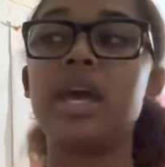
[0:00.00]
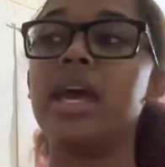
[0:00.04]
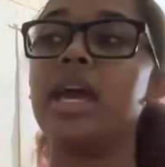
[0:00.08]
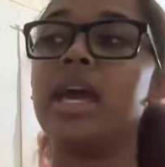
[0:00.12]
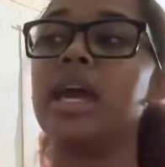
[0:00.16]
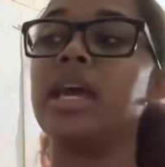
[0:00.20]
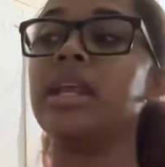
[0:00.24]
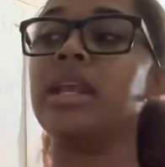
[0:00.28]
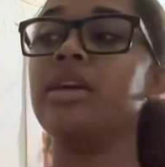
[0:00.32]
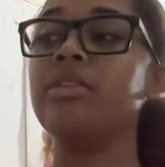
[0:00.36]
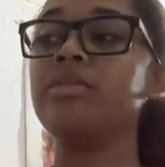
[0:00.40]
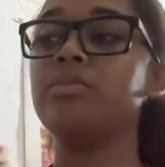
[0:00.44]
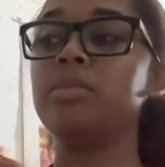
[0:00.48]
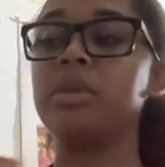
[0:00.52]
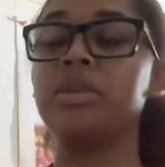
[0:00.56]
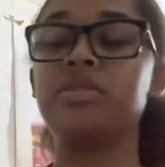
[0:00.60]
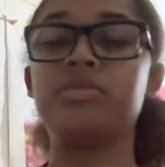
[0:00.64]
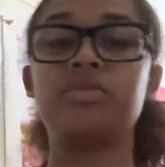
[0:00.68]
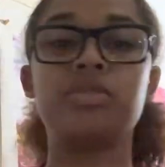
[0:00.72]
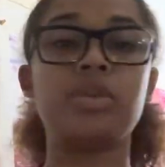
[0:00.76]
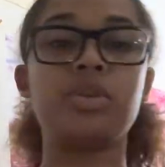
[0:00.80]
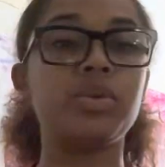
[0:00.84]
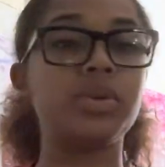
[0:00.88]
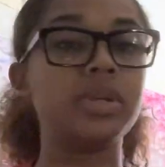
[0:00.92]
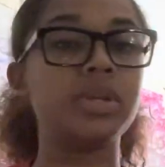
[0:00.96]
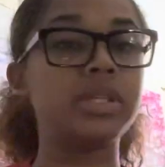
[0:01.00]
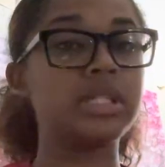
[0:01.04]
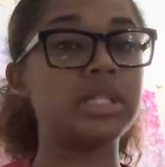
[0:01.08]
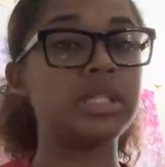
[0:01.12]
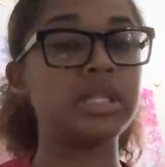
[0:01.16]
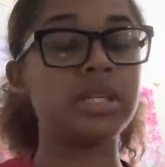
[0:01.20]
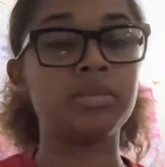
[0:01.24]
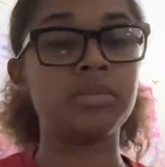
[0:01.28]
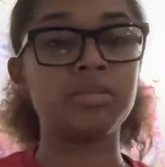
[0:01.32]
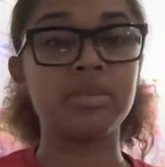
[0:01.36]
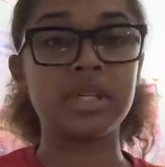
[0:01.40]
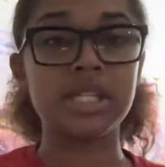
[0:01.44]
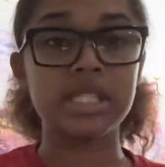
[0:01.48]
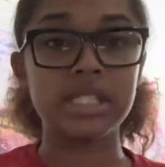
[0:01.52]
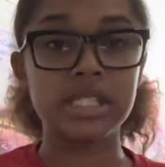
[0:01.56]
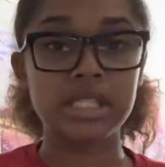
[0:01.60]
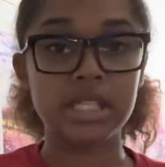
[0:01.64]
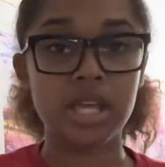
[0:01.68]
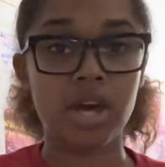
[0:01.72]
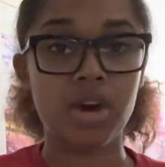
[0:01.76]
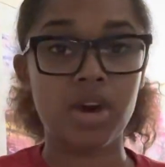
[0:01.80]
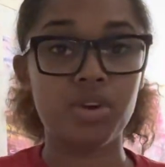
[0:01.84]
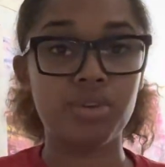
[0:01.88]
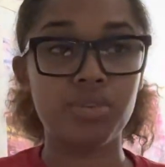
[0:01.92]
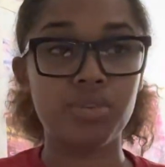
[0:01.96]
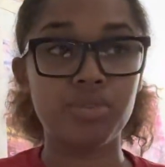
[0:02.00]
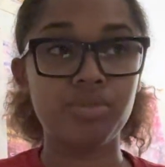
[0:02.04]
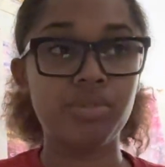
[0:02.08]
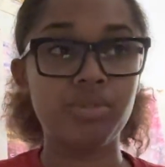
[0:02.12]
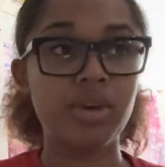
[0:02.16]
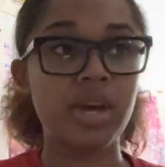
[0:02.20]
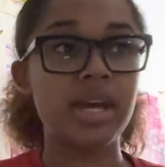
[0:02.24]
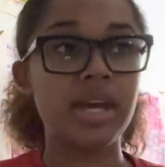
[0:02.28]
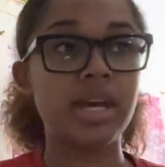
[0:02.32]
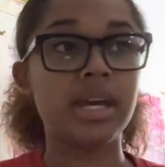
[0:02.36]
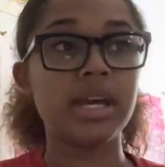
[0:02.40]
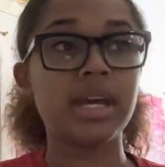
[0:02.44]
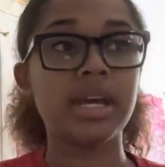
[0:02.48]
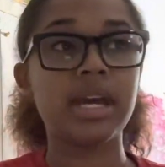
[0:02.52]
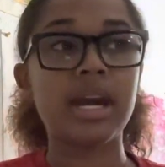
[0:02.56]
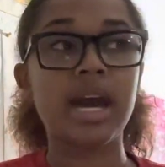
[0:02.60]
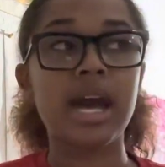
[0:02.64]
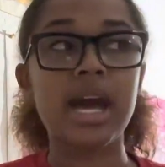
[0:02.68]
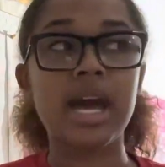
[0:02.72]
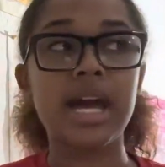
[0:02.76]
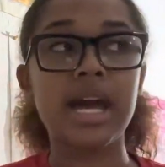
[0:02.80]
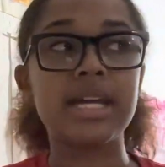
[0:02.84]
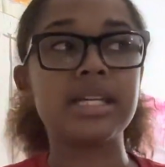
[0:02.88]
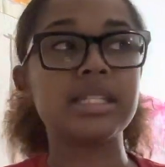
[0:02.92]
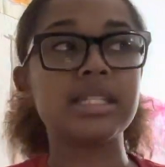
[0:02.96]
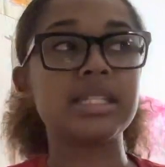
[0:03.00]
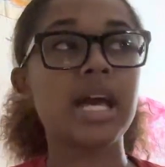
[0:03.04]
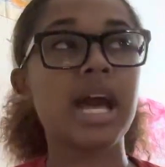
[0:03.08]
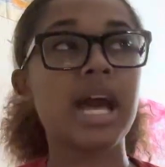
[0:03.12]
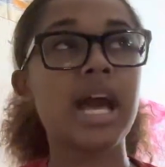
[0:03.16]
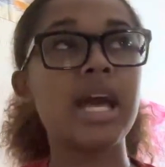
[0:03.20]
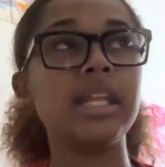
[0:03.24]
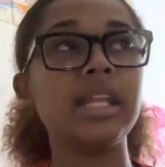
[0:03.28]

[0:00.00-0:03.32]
and have been focusing on myself, guys, I